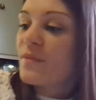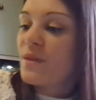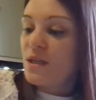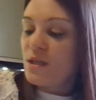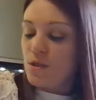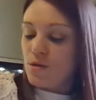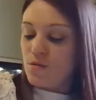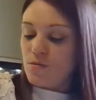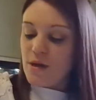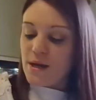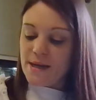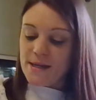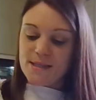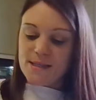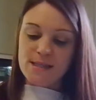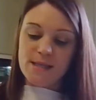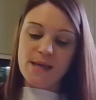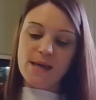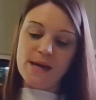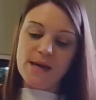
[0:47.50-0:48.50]
You guys
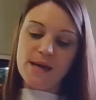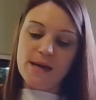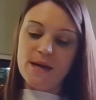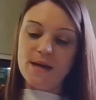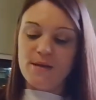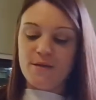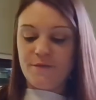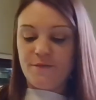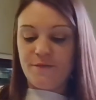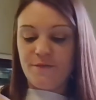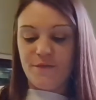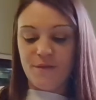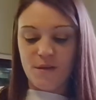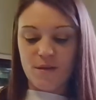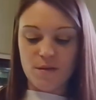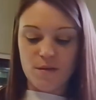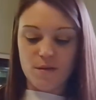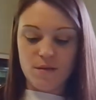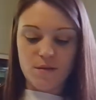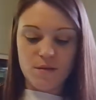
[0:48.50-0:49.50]
have
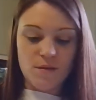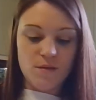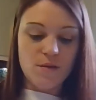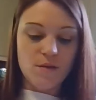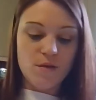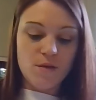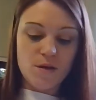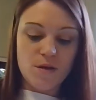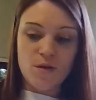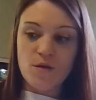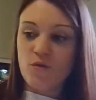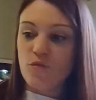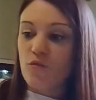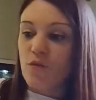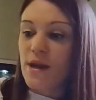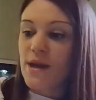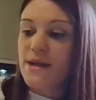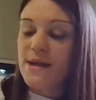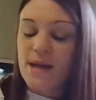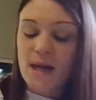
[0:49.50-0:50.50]

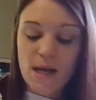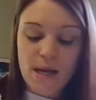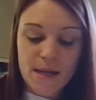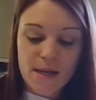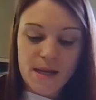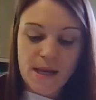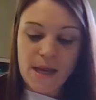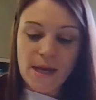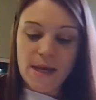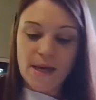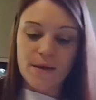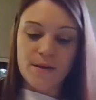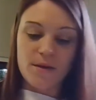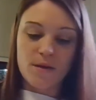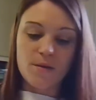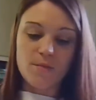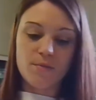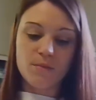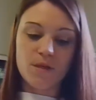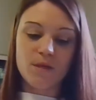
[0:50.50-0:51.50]
Radon
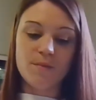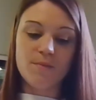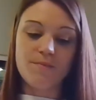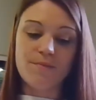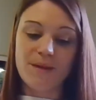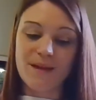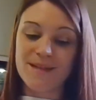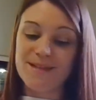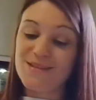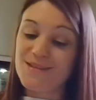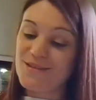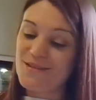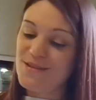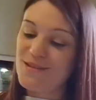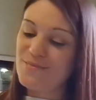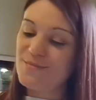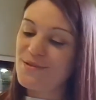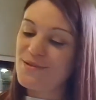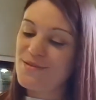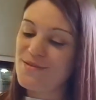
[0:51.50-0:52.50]
Atom, master
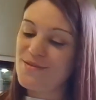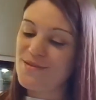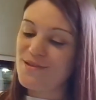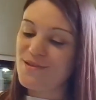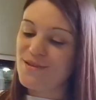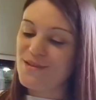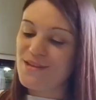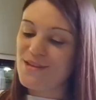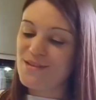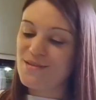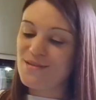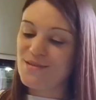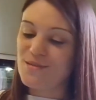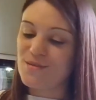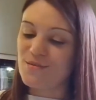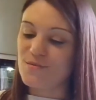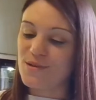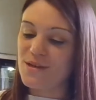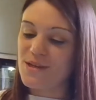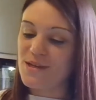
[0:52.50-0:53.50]
number
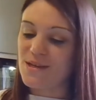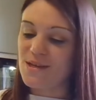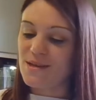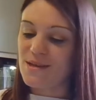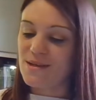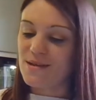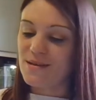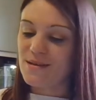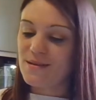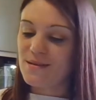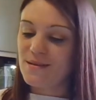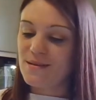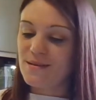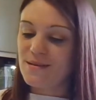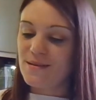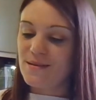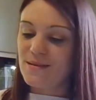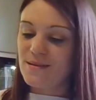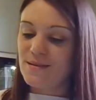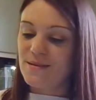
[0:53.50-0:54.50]
33.
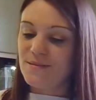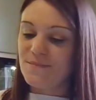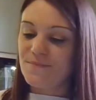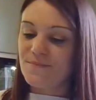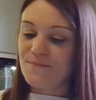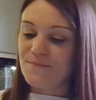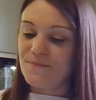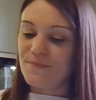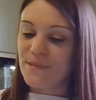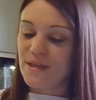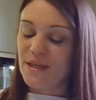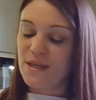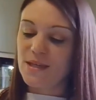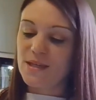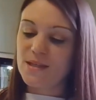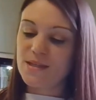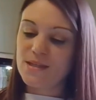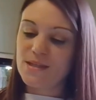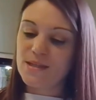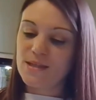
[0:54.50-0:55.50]
I
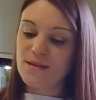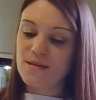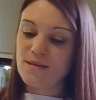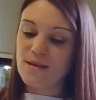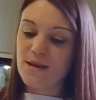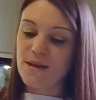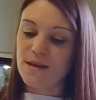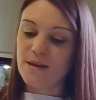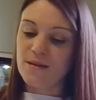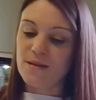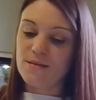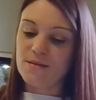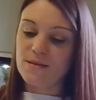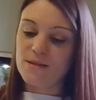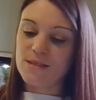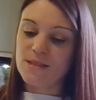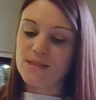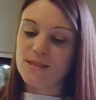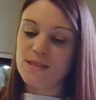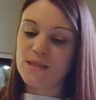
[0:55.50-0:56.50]
can dig that.
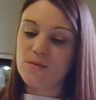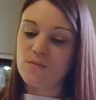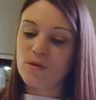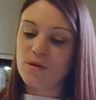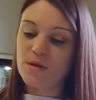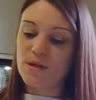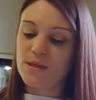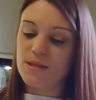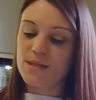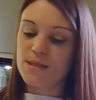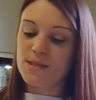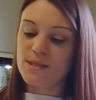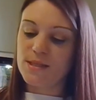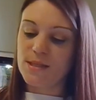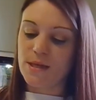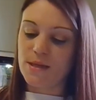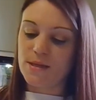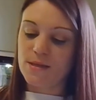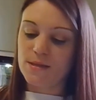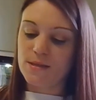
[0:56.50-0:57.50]
Let's see what it
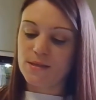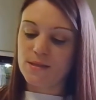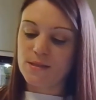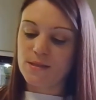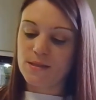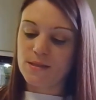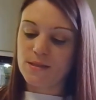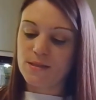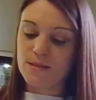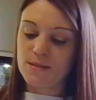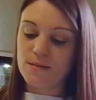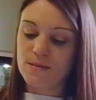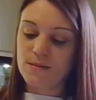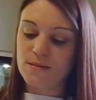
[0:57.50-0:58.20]
says.